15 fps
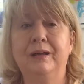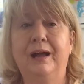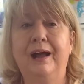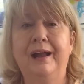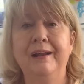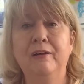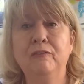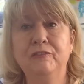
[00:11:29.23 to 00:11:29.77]

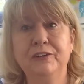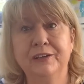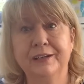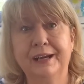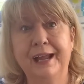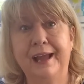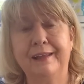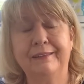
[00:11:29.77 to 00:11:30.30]
I often
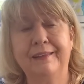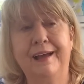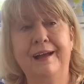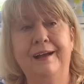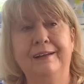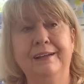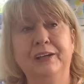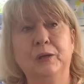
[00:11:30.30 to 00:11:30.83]
get
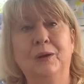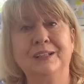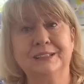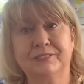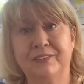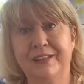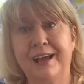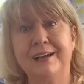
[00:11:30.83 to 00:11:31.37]
that, you know, ask
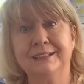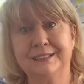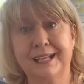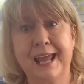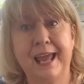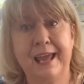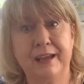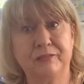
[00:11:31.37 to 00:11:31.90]
for that as
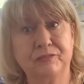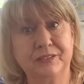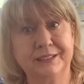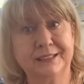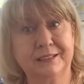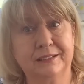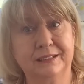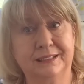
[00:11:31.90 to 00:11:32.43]

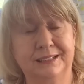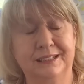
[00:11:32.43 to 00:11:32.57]
gifts because